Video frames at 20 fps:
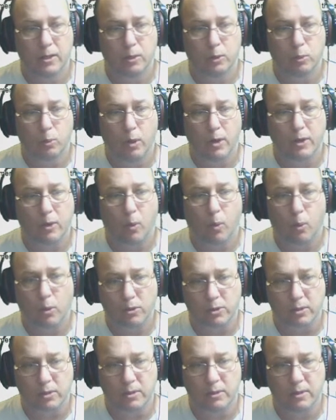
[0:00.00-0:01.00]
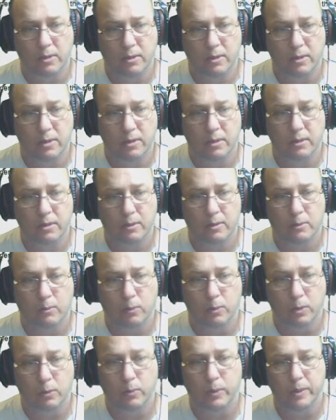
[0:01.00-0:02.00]
What order
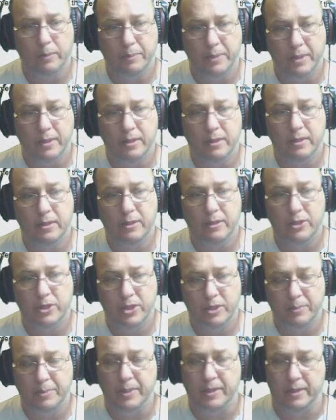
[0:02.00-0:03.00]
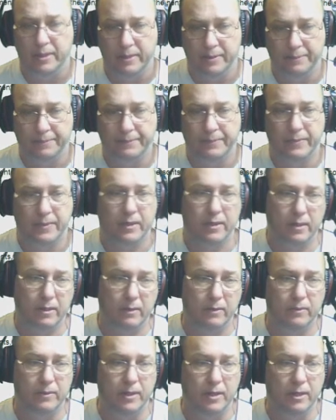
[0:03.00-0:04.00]
will we be shipping in?
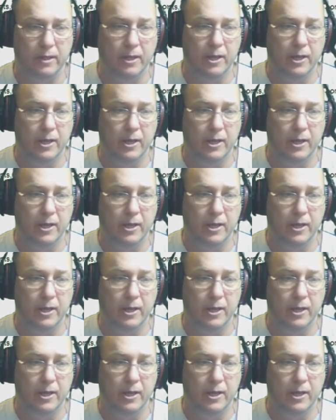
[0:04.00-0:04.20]
Okay.